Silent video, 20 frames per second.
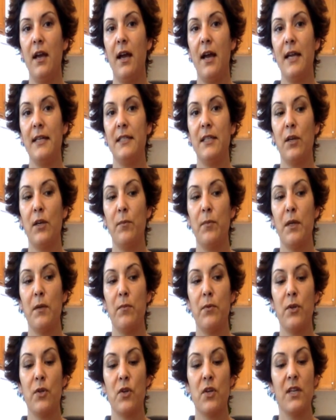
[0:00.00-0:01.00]
I tell
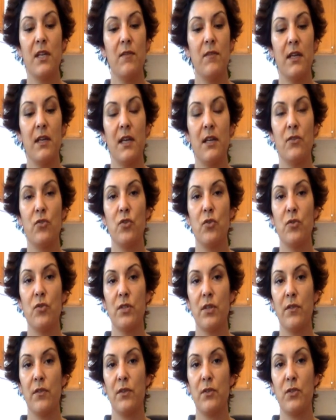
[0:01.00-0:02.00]
people you can even get
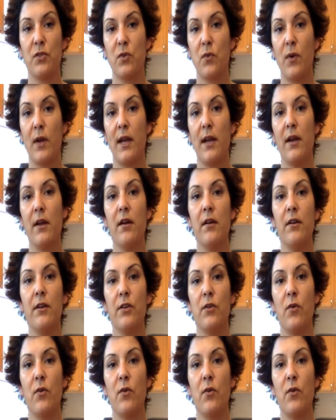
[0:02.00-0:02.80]
juice on the square.